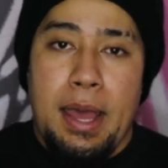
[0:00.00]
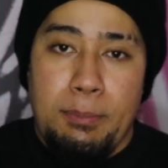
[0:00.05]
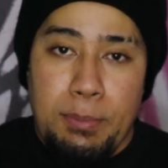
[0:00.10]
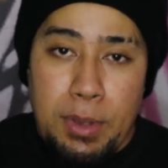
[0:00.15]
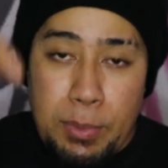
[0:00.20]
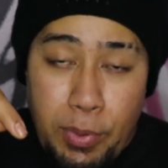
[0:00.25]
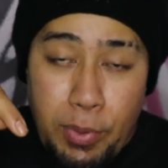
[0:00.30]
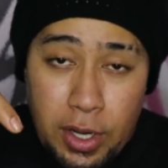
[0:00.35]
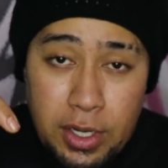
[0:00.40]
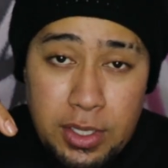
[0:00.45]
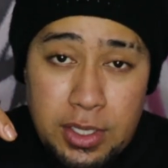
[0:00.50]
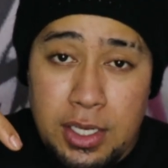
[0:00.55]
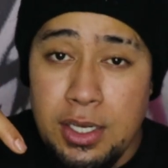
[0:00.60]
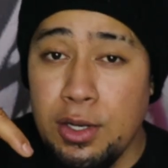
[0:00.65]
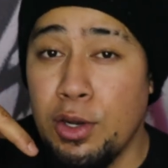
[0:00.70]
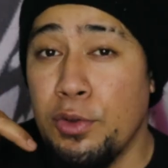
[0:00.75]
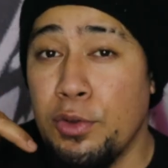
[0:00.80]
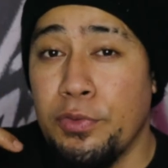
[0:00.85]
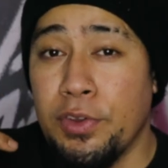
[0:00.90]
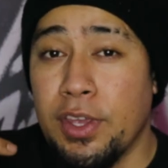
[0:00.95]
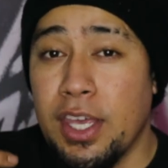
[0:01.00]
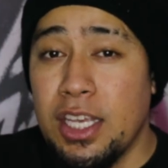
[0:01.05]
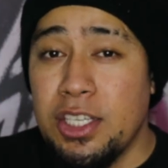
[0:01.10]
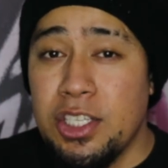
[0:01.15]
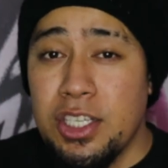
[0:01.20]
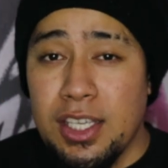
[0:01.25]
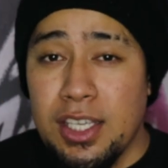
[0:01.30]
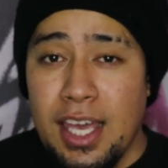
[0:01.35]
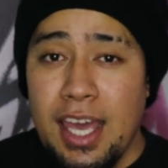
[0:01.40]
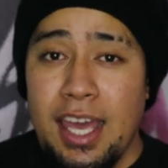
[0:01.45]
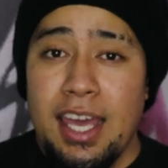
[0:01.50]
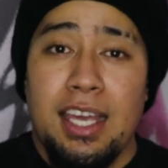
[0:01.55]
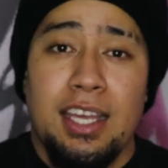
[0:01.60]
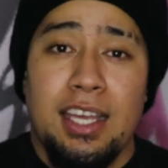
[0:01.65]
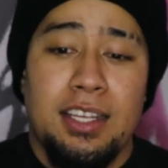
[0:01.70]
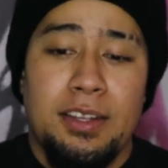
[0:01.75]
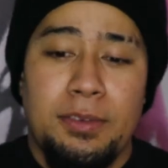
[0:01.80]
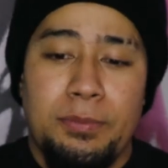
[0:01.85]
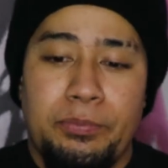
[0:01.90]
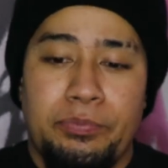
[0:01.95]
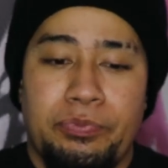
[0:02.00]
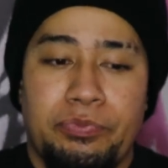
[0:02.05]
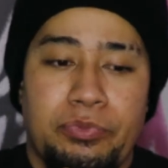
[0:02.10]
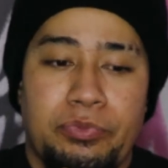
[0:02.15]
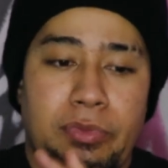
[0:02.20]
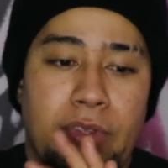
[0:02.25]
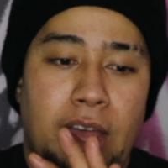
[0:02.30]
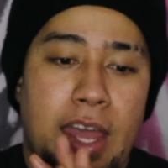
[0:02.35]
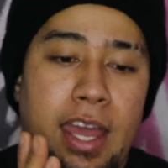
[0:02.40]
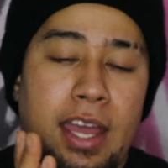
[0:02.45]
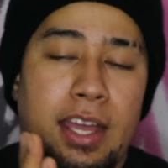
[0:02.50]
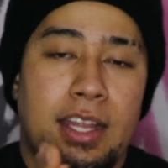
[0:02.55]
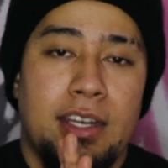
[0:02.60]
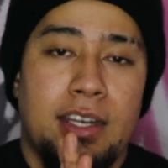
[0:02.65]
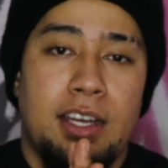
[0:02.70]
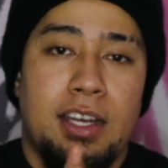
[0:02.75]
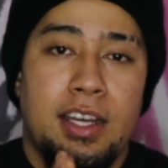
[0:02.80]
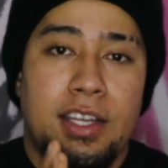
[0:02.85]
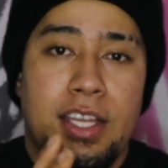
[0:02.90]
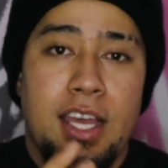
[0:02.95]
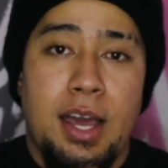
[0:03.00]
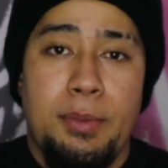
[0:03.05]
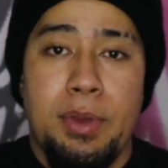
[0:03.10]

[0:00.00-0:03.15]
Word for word: be part of the notification game, and uh, yeah,